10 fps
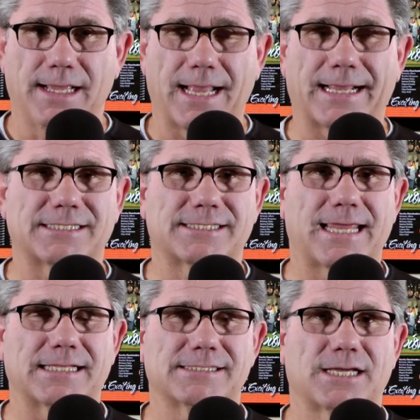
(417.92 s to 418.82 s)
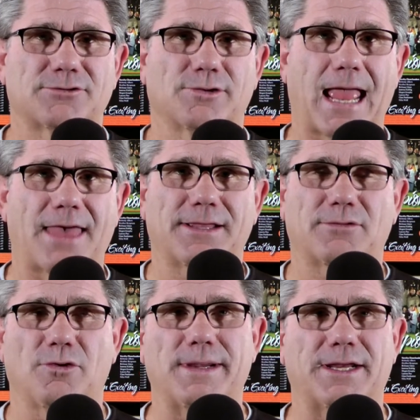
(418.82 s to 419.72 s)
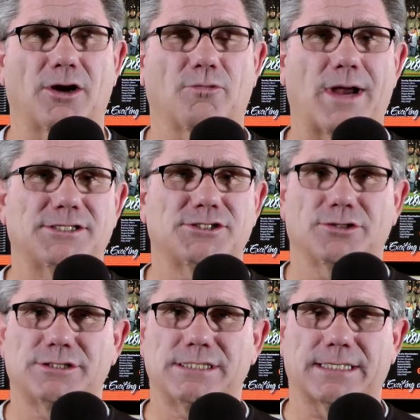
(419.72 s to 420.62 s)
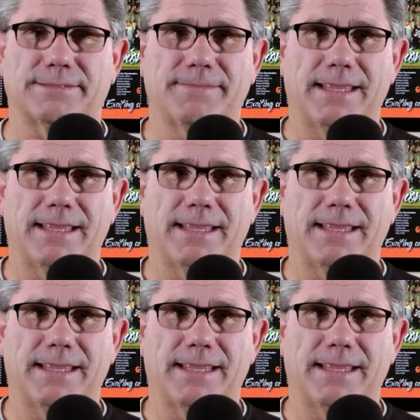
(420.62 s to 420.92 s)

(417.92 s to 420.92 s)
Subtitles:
against Canton Central Catholic. We'll be in our white jerseys, and